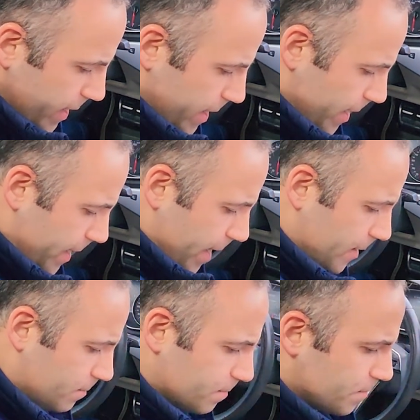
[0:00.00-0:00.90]
Yet
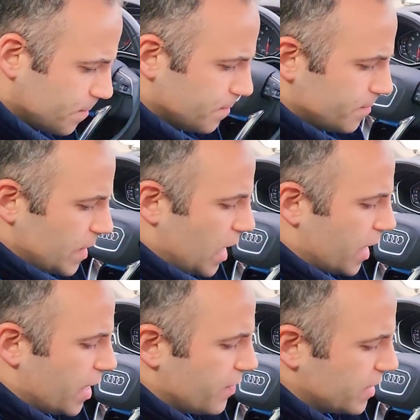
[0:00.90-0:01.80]
again,
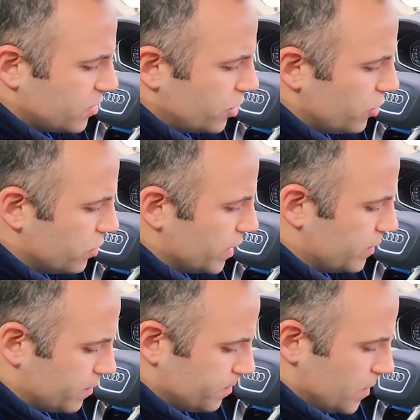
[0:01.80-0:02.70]
I have extra unit
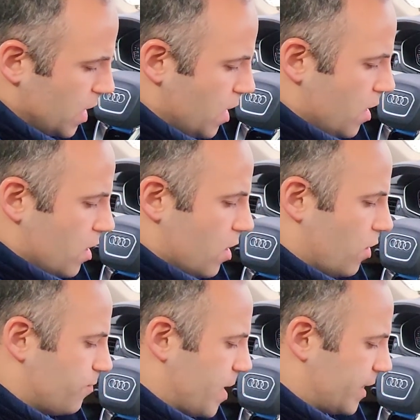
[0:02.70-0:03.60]

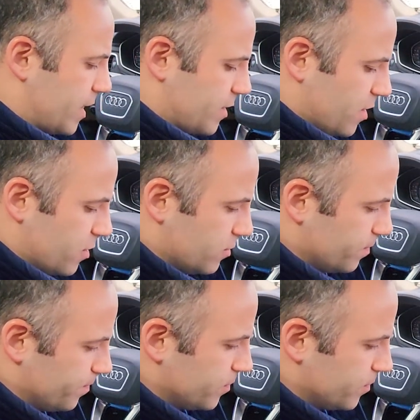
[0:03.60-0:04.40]
of magnets here.